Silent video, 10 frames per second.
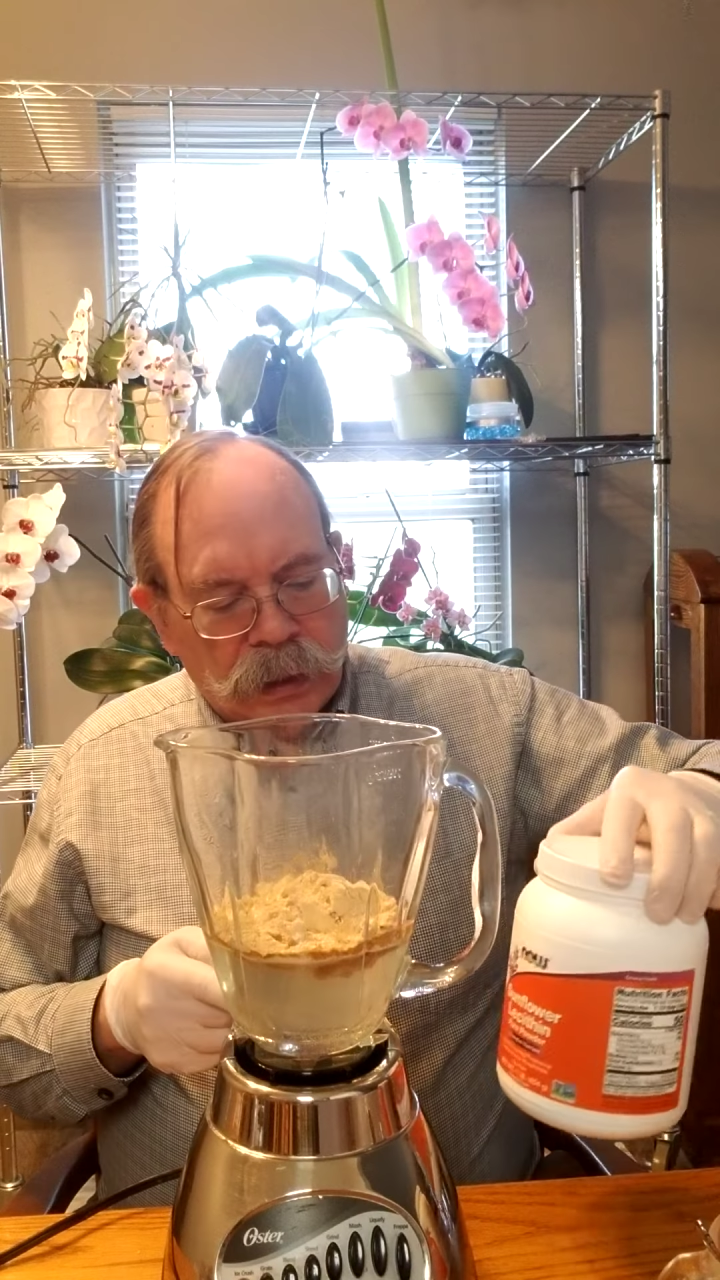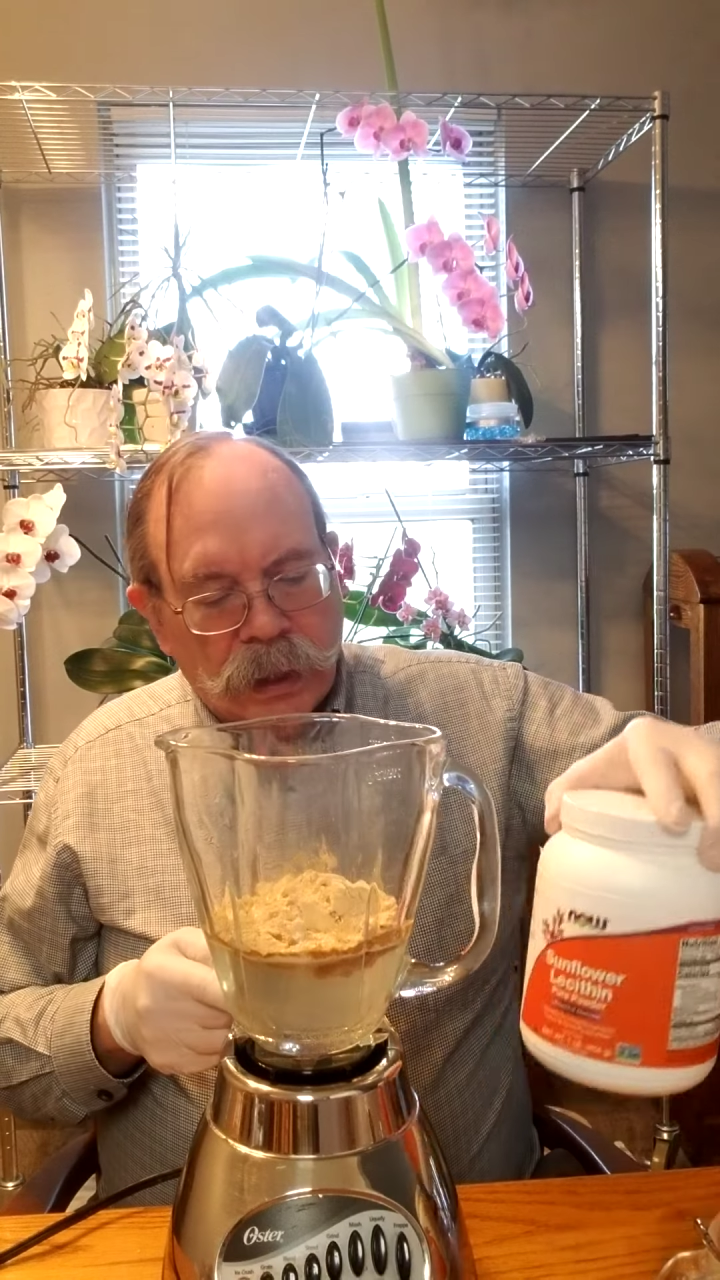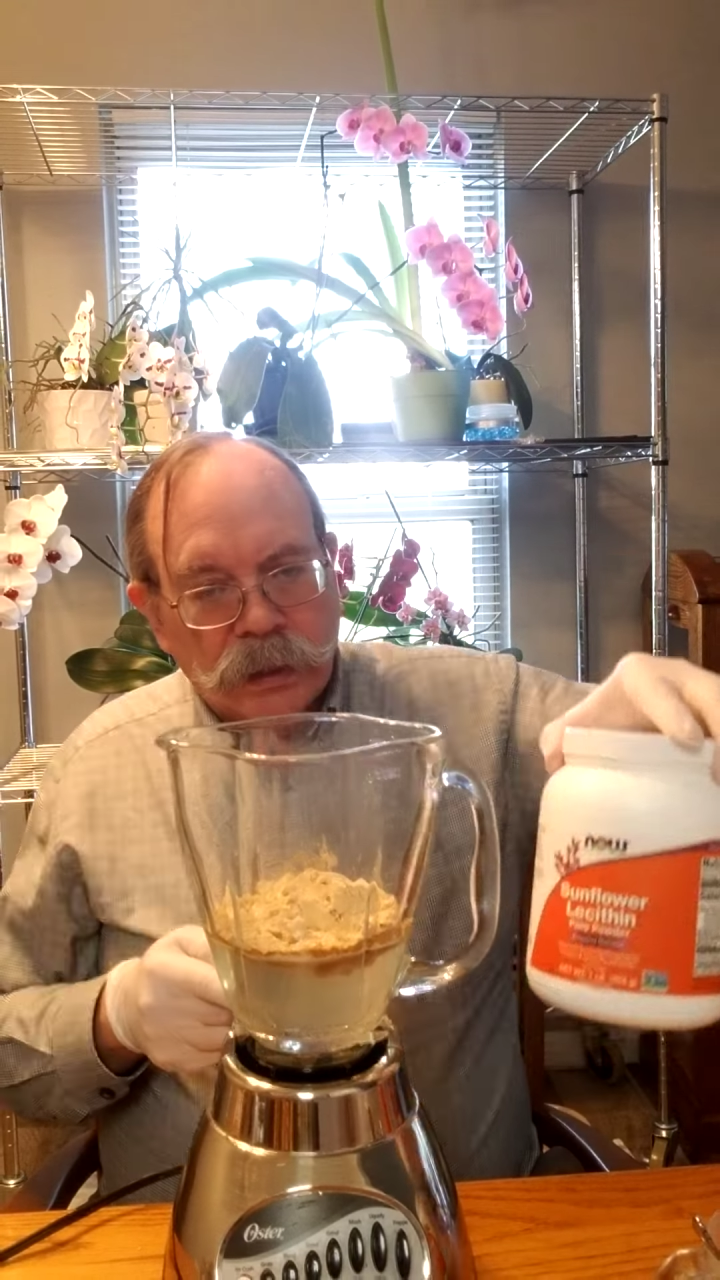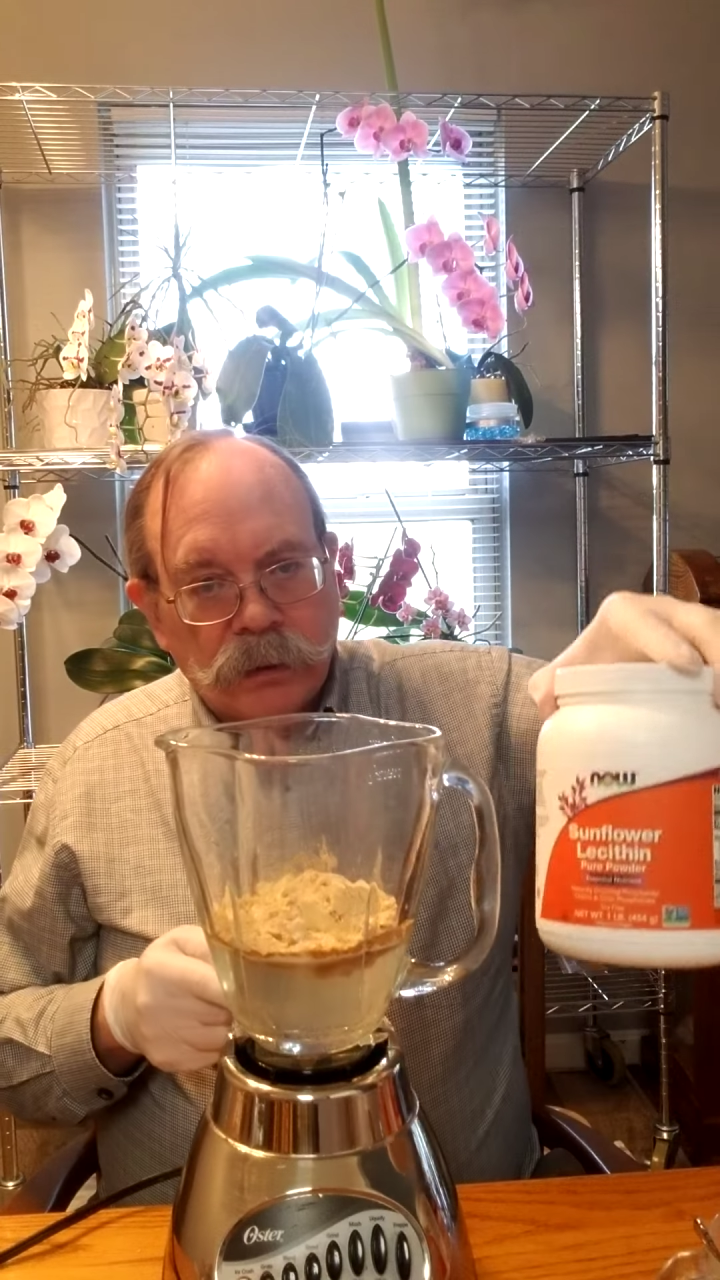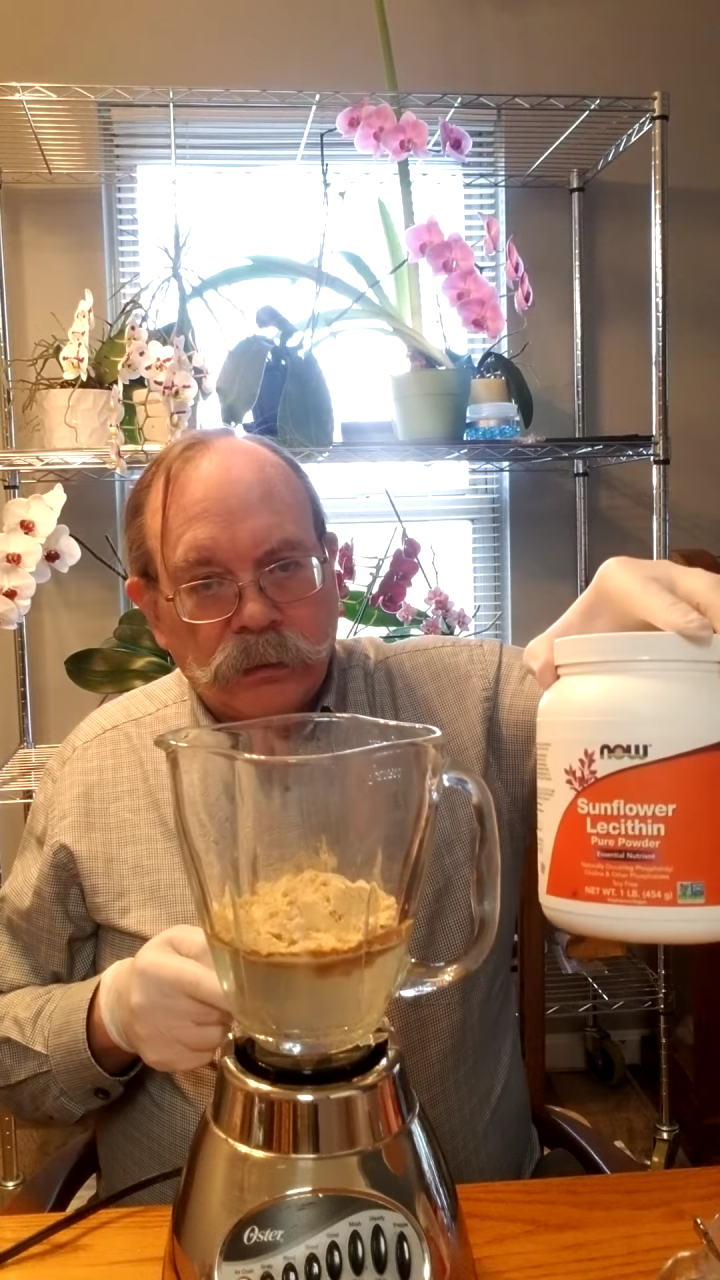
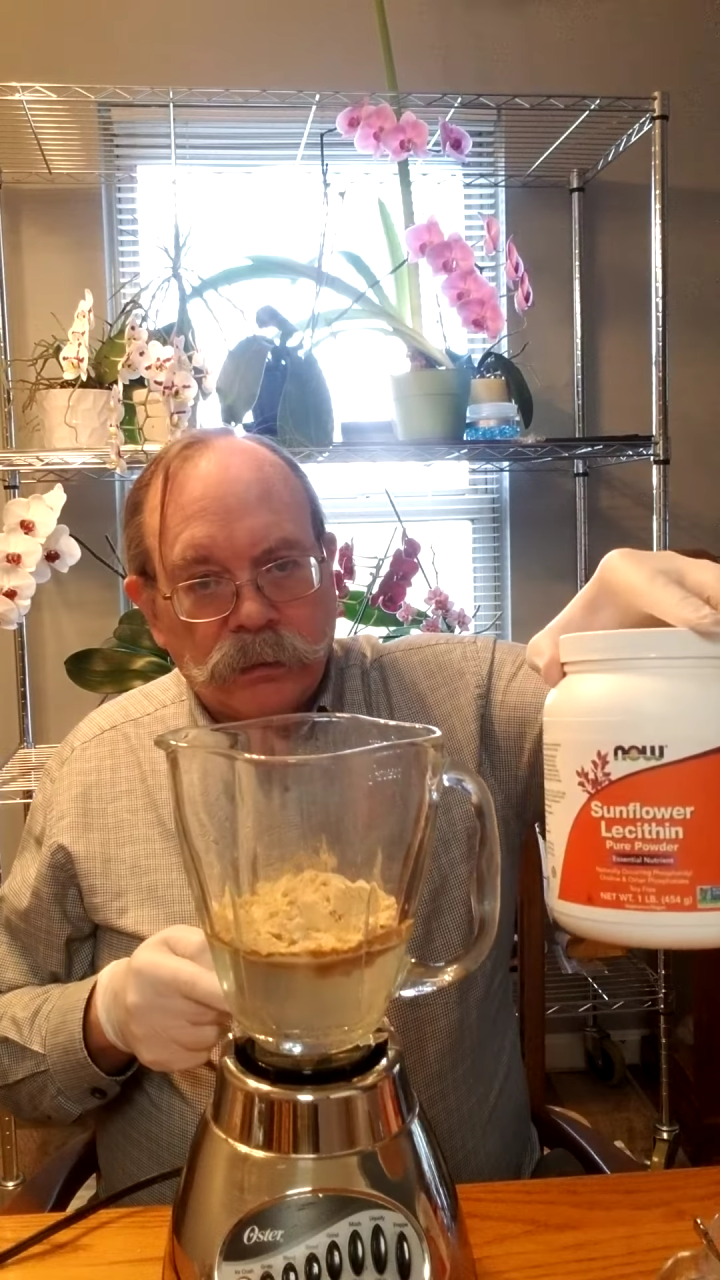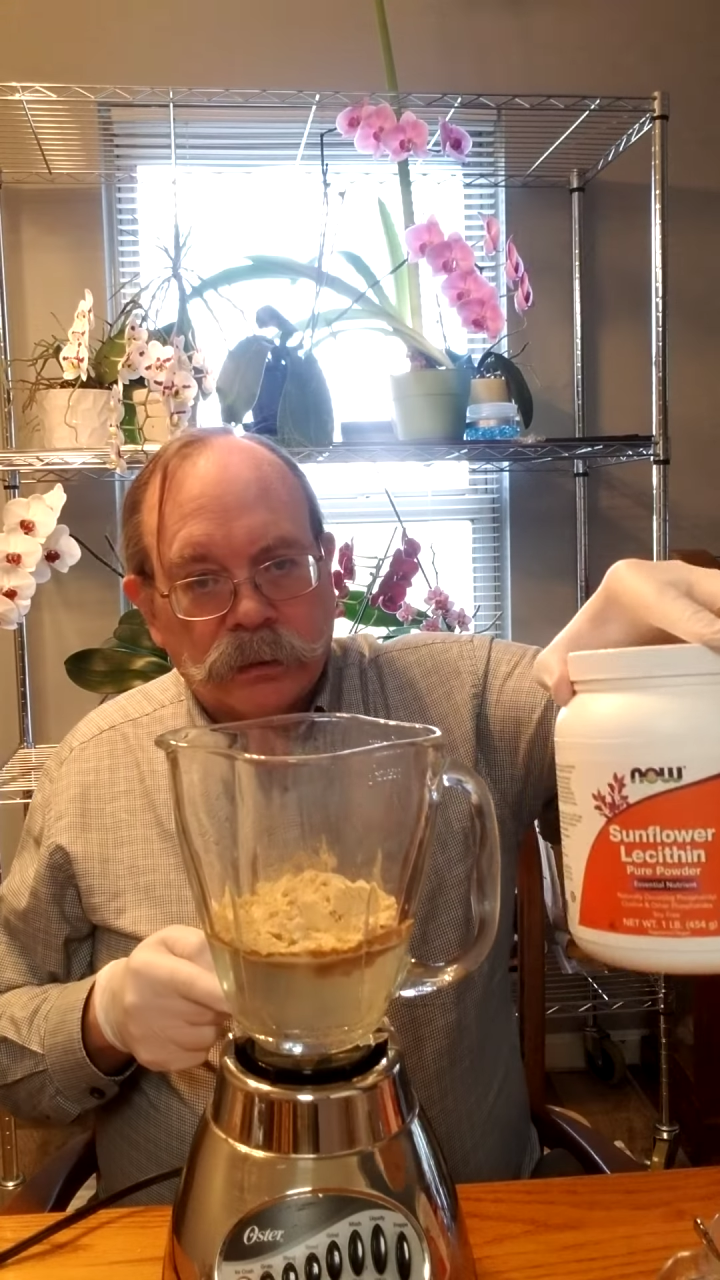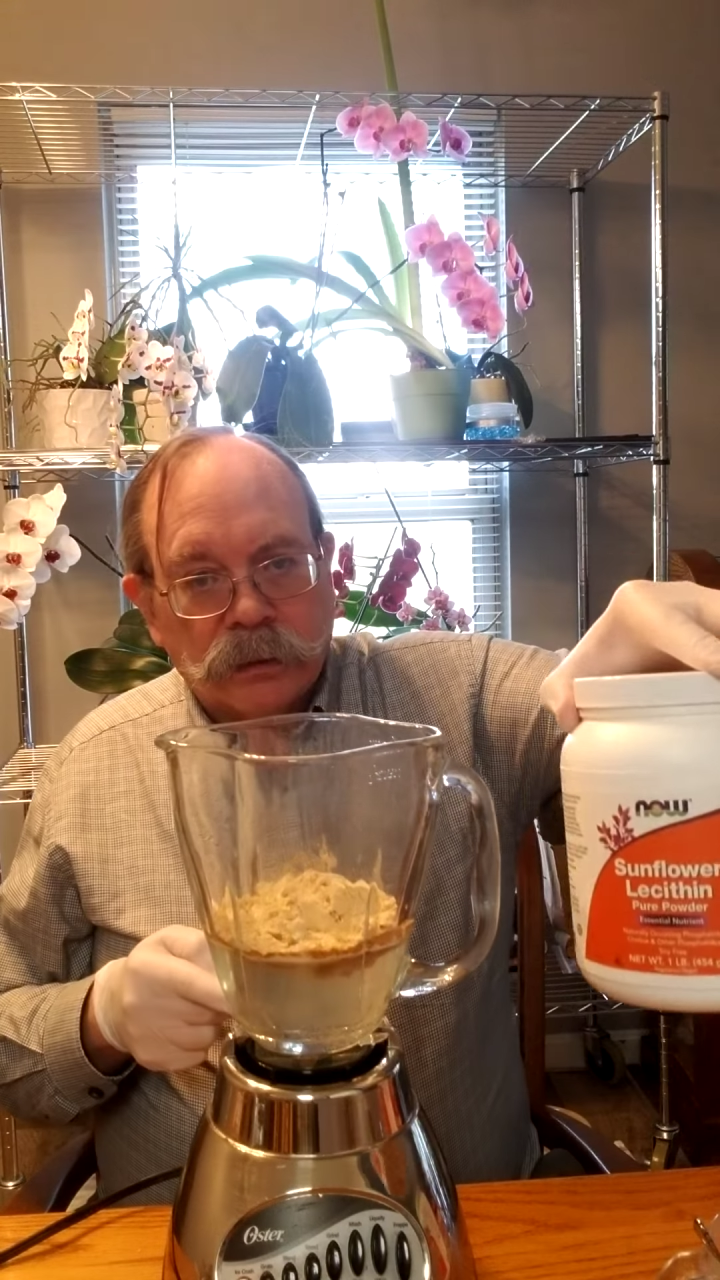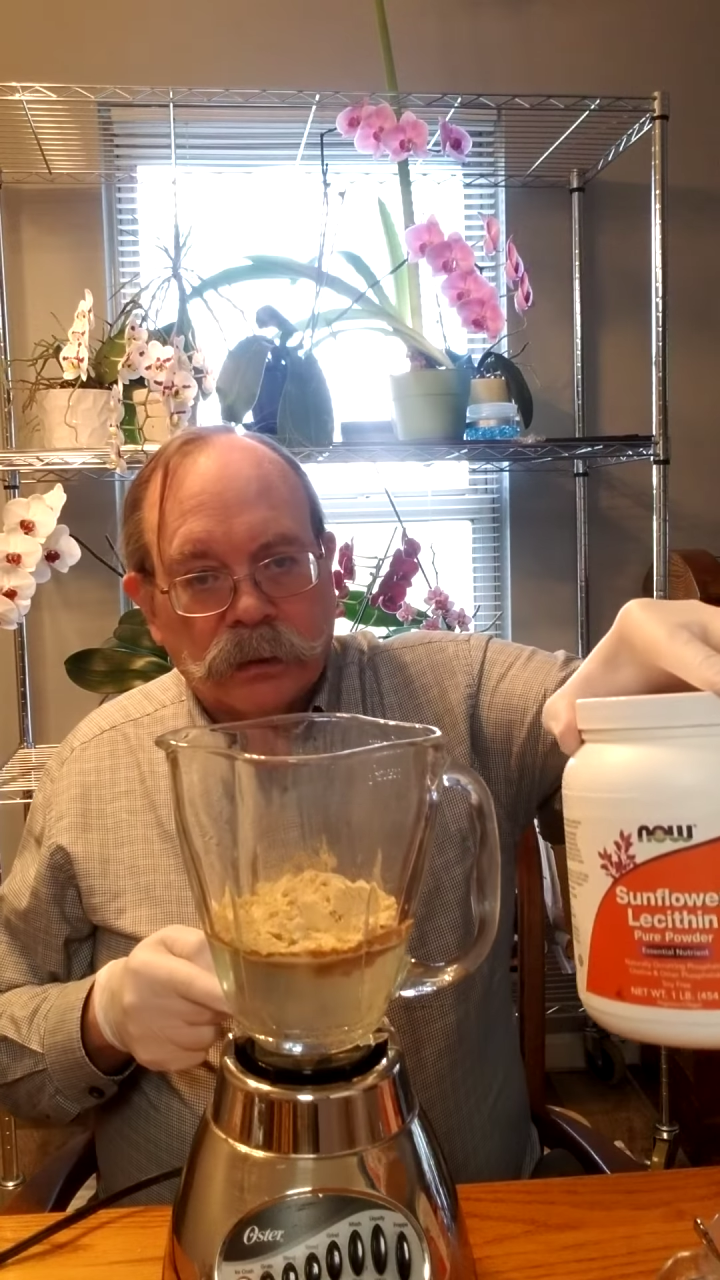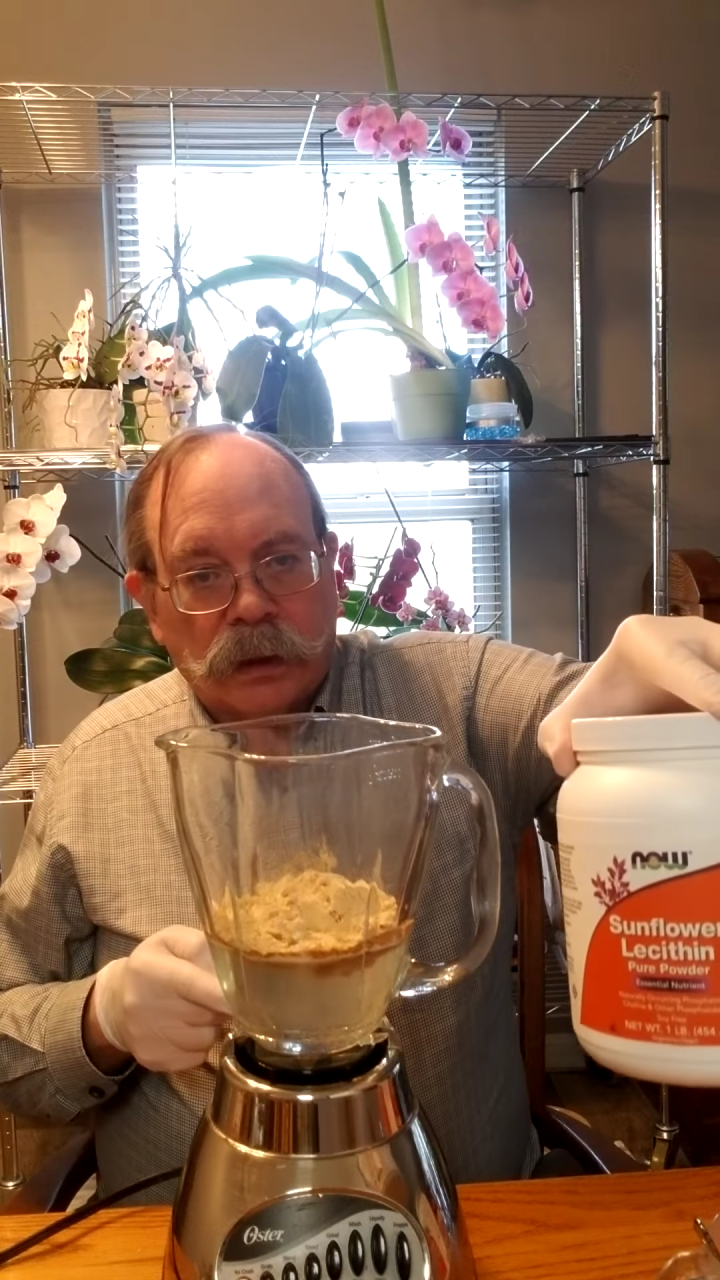I use